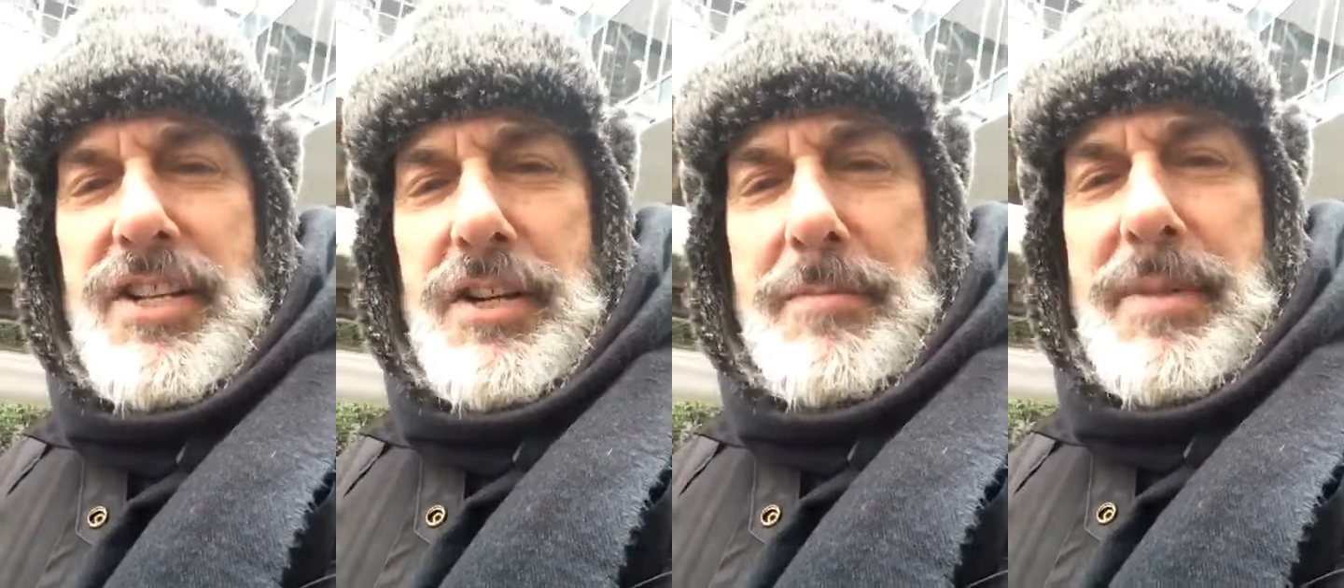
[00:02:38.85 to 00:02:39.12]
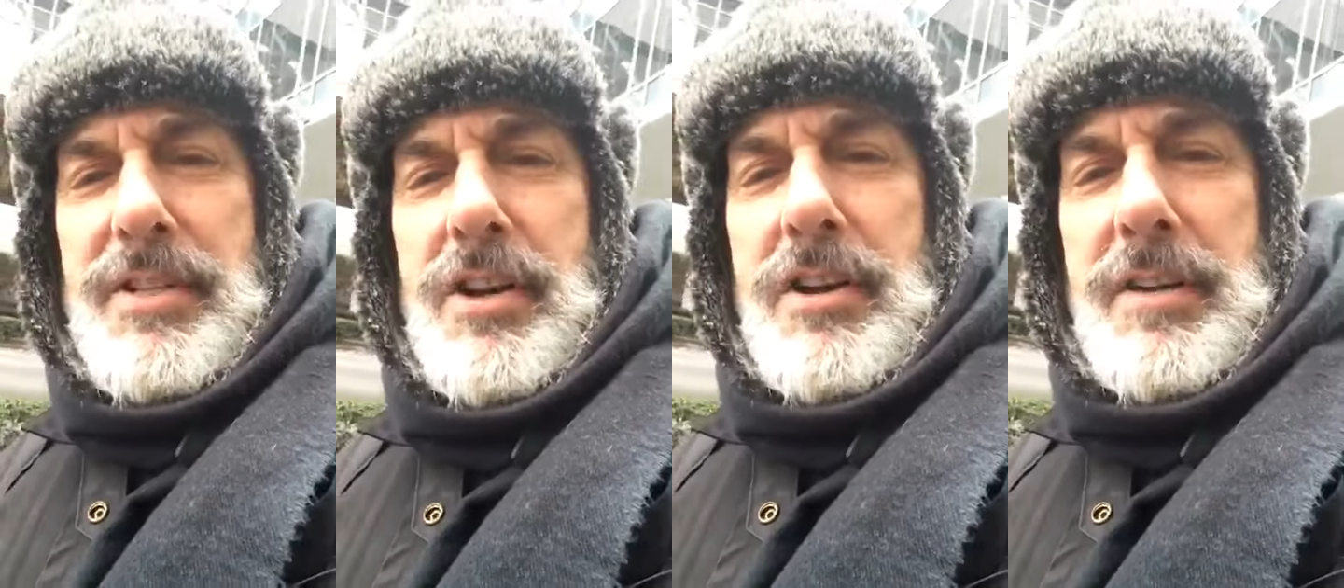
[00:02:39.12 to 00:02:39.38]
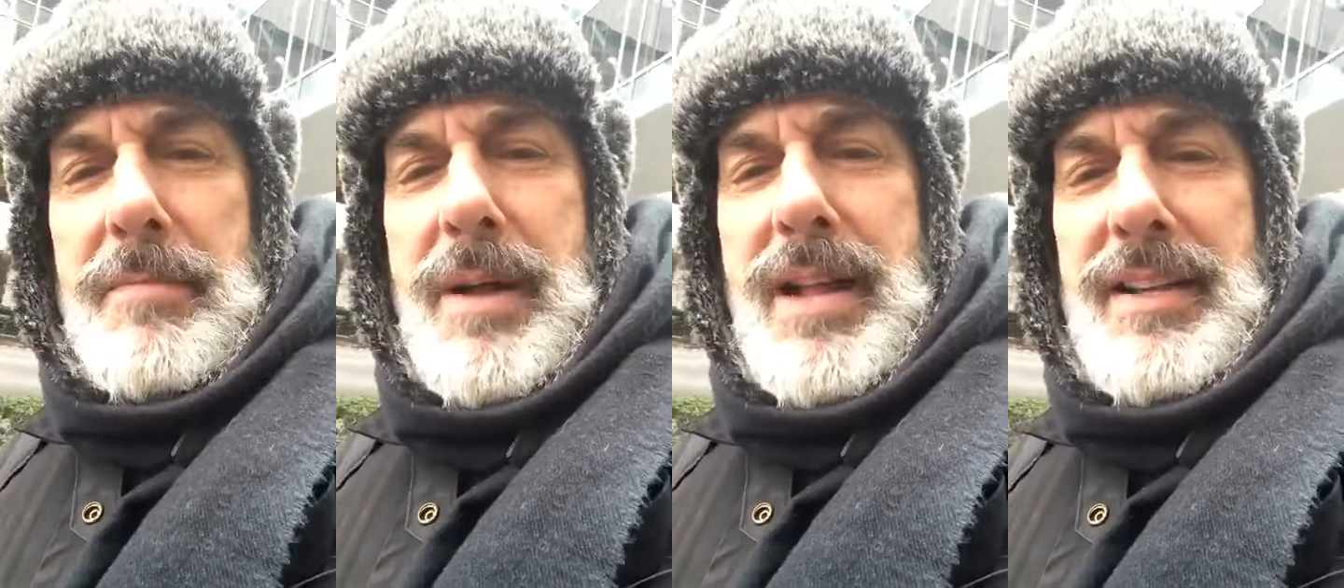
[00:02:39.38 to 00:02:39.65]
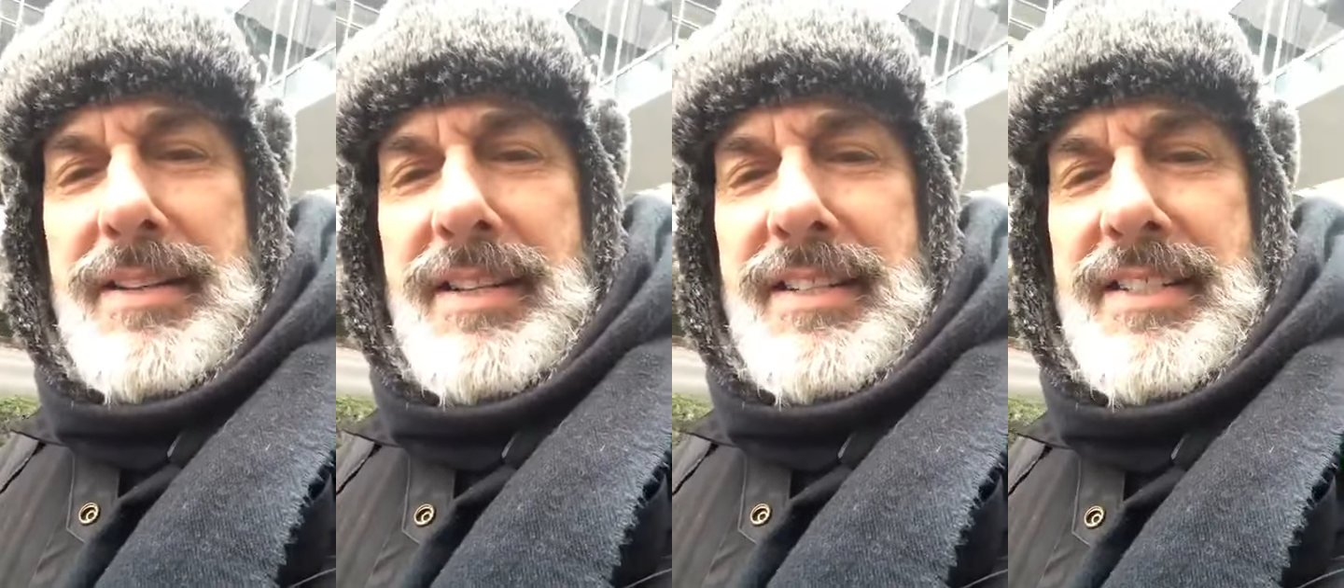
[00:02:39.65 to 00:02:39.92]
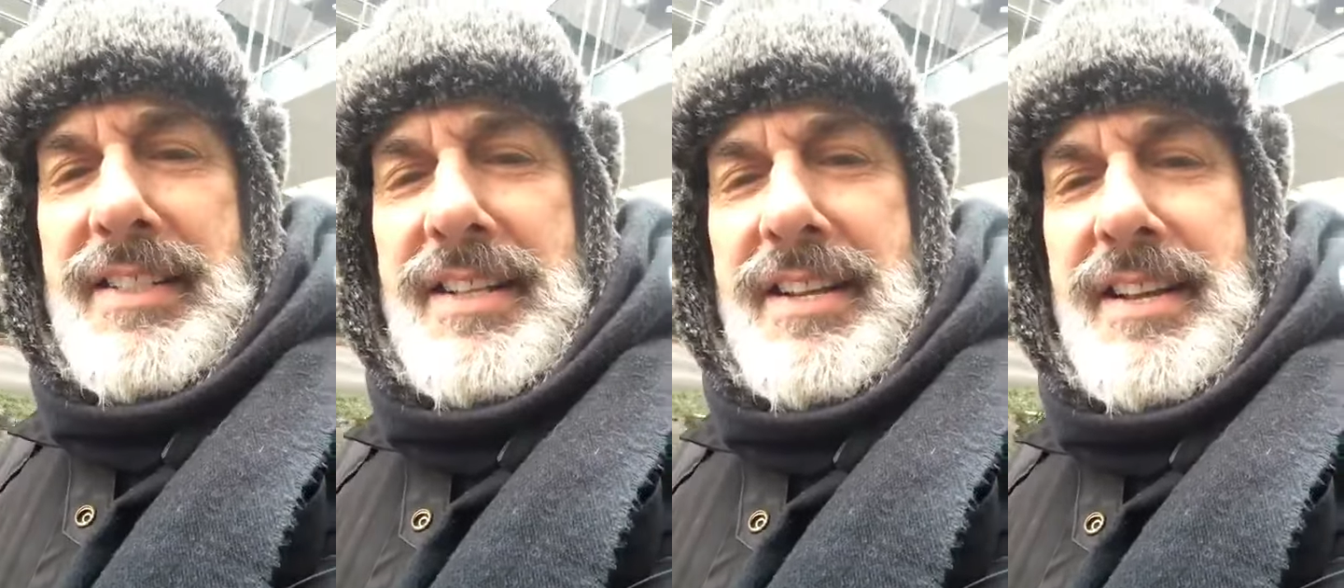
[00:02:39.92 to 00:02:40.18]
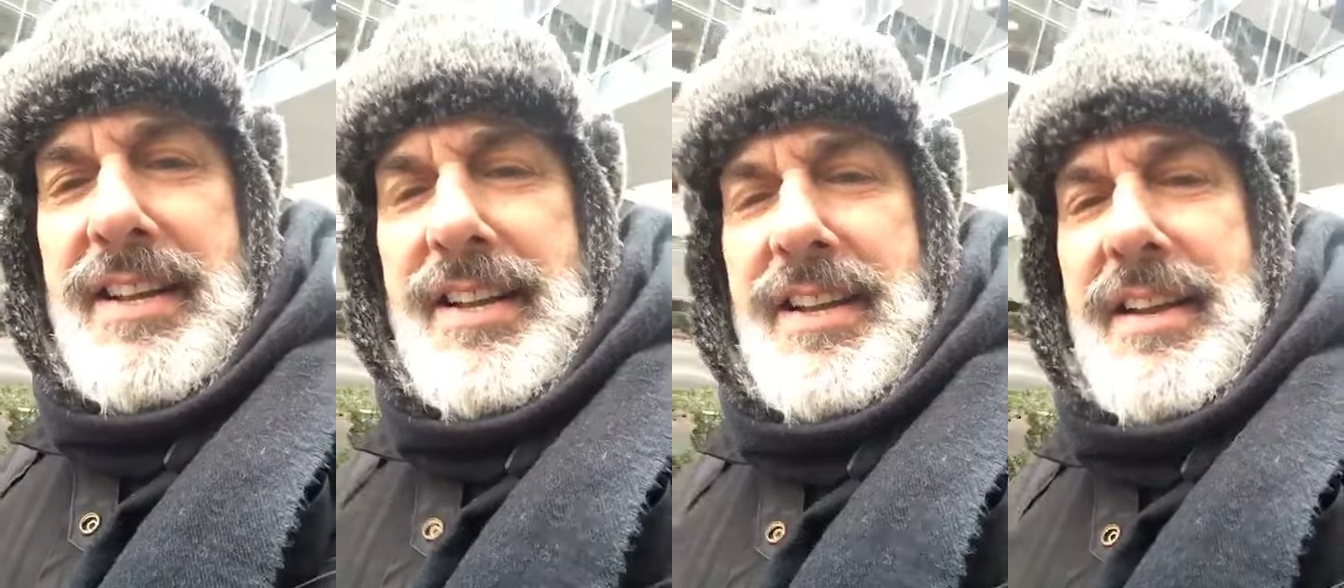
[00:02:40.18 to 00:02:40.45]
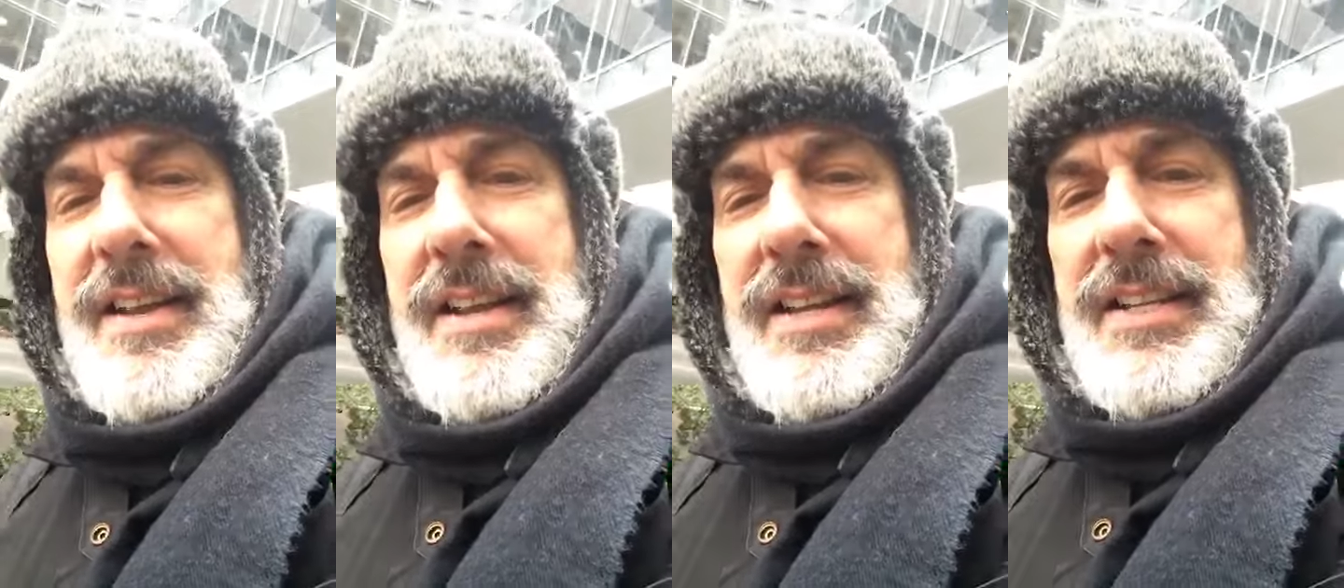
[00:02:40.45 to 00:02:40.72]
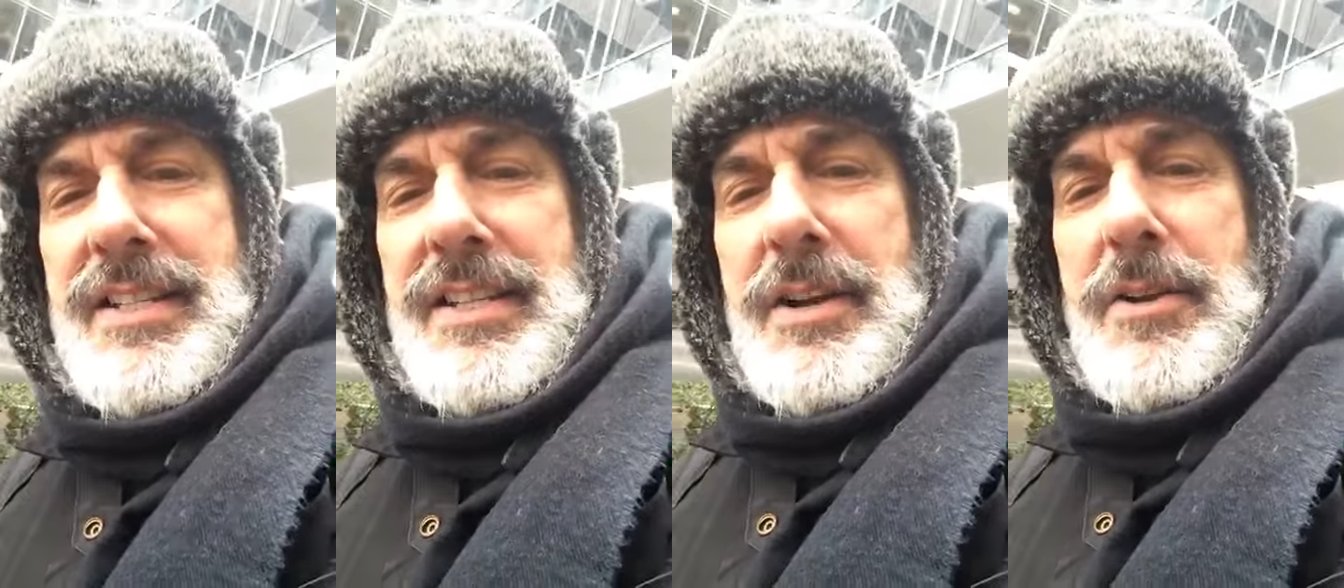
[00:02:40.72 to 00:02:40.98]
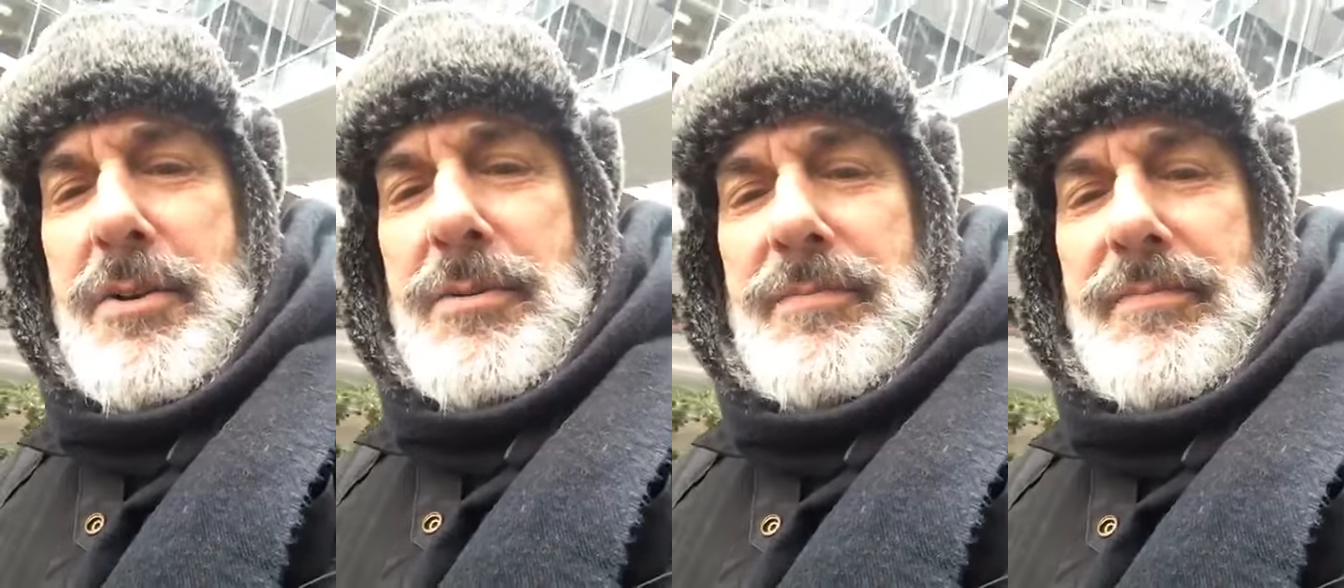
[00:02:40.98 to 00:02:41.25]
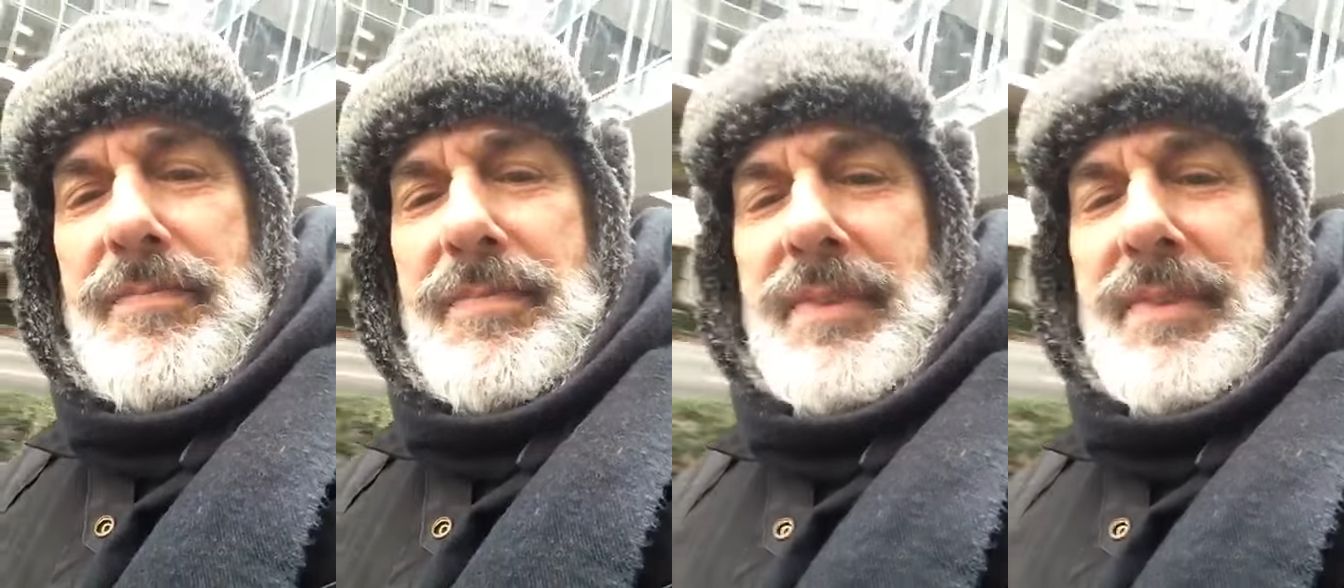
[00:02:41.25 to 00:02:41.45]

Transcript: I shouldn't be talking politics. So,